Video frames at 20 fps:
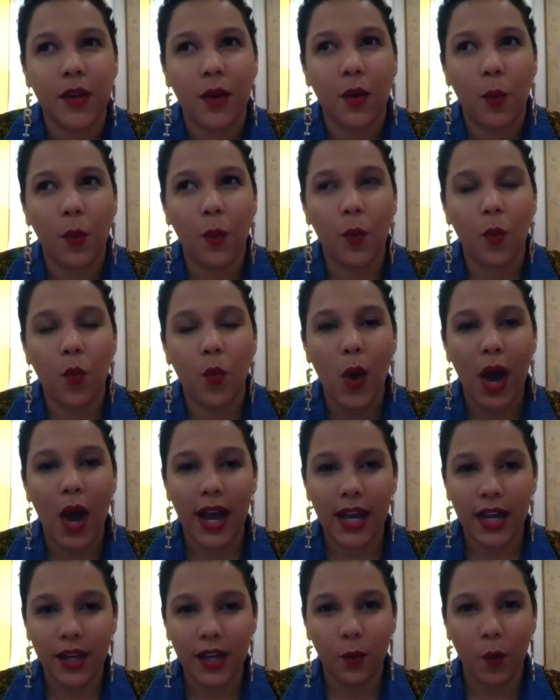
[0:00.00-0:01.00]

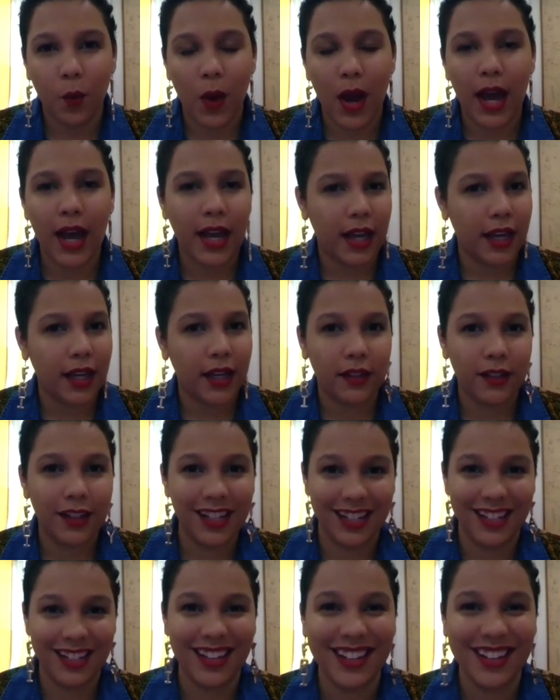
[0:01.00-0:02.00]
why
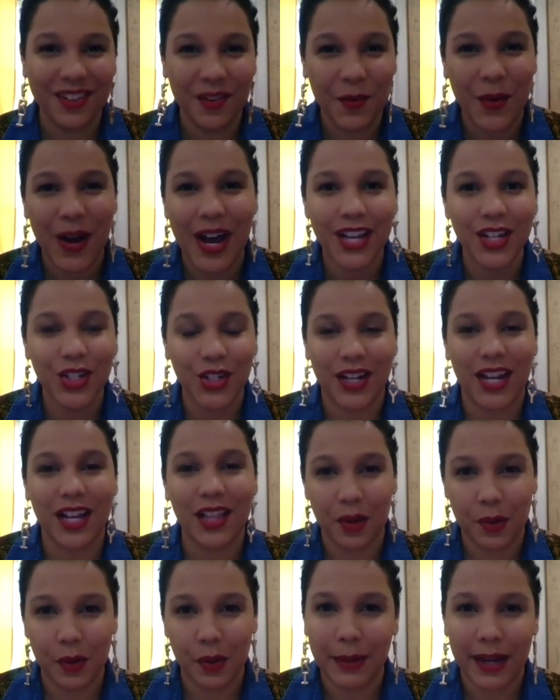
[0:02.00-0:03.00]
why should I
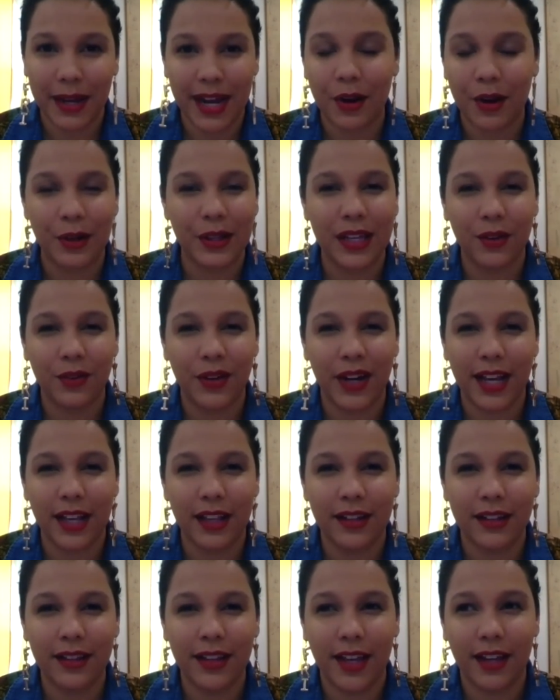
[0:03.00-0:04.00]
lower my hourly rate?
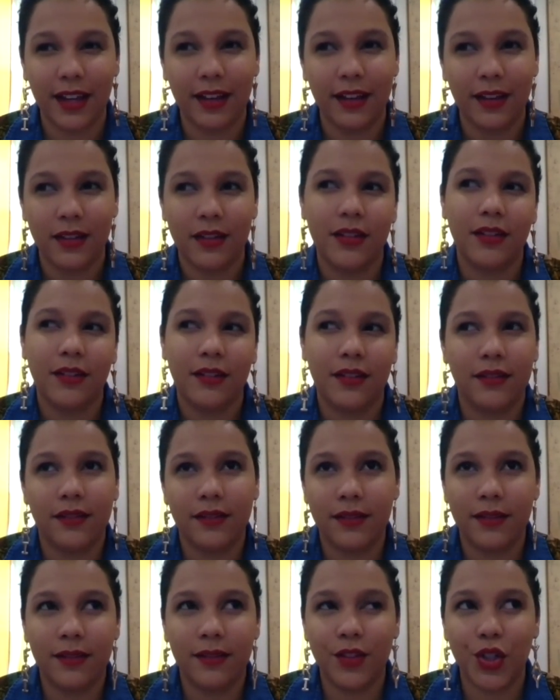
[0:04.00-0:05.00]
Like,
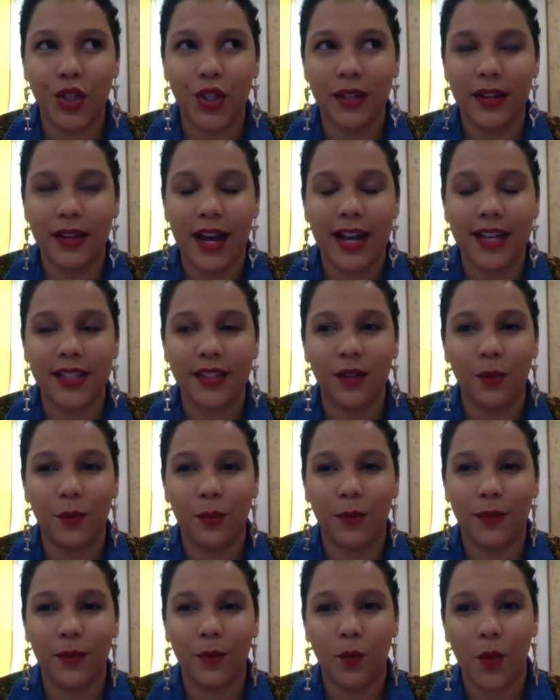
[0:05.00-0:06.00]
she didn't ask
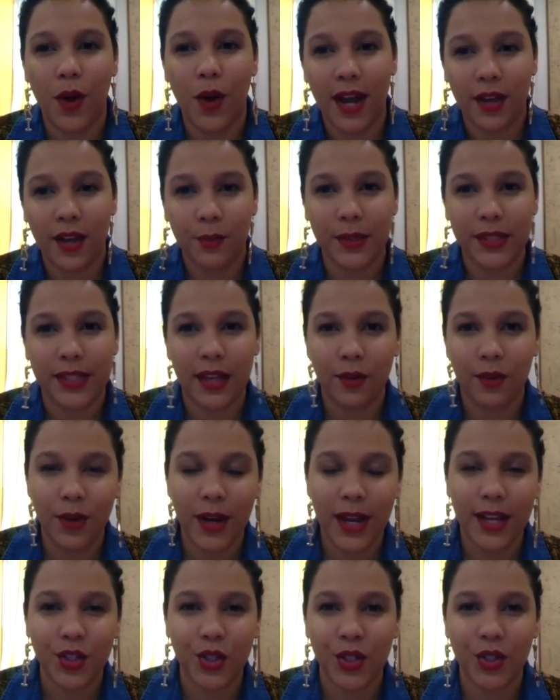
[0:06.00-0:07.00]
why it was that
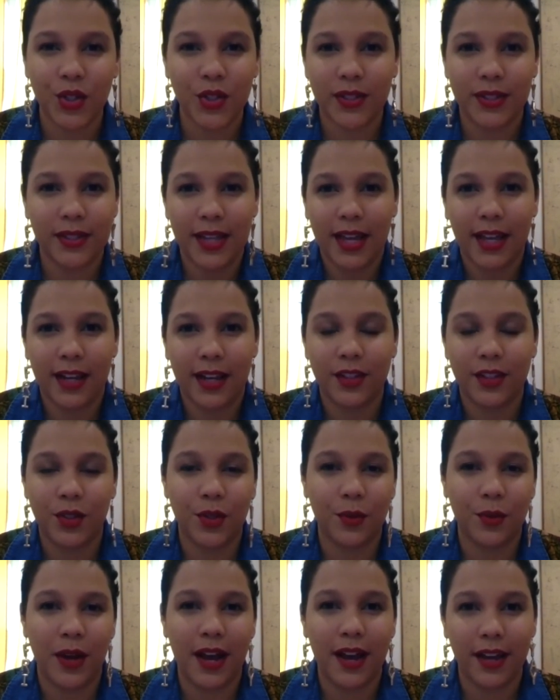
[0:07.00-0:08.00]
rate. She just said, it's too
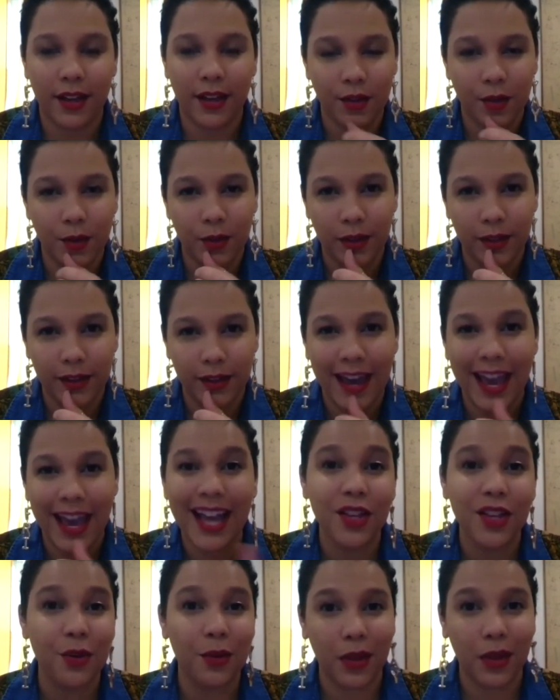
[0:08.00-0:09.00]
high. Can
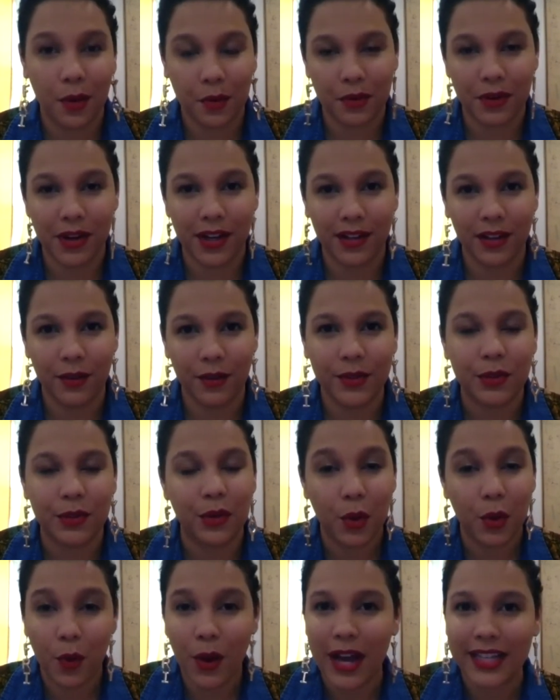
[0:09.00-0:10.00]
you lower it? It was a
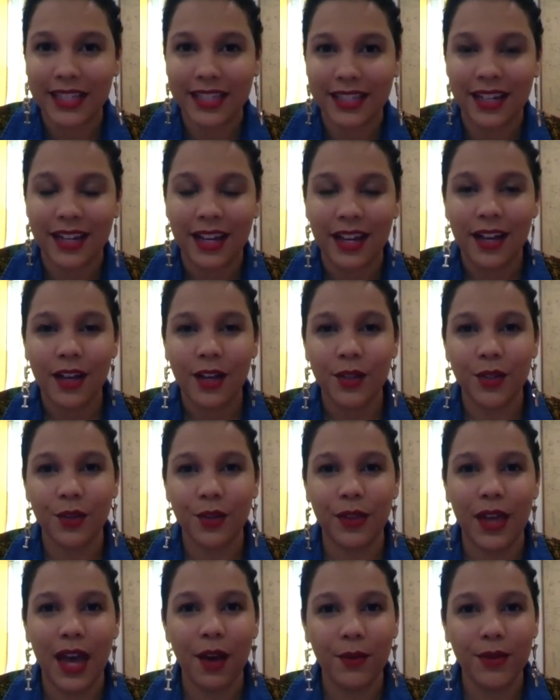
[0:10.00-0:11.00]
request. So
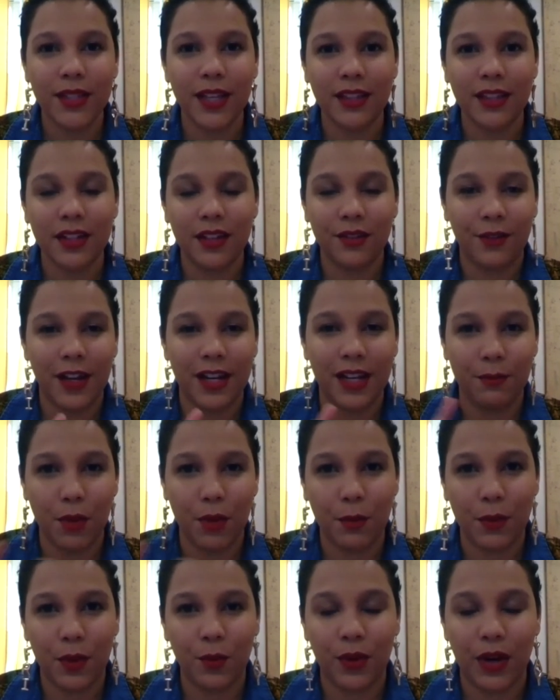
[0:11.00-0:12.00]
that was like the defining
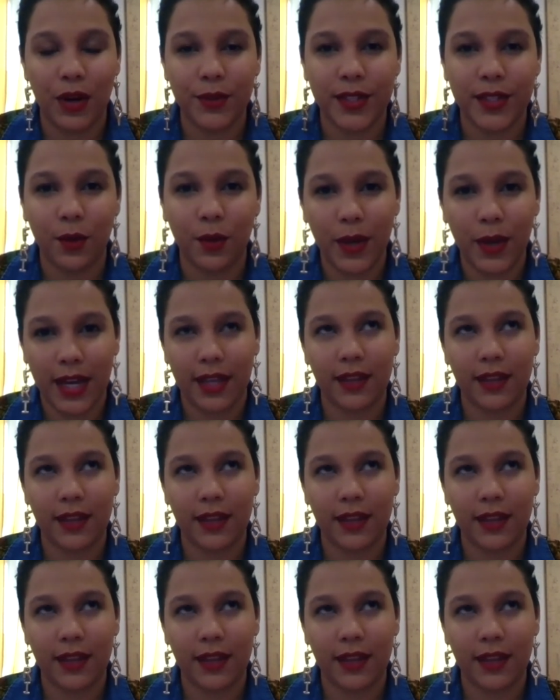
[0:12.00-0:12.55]
moment where I was like, wait,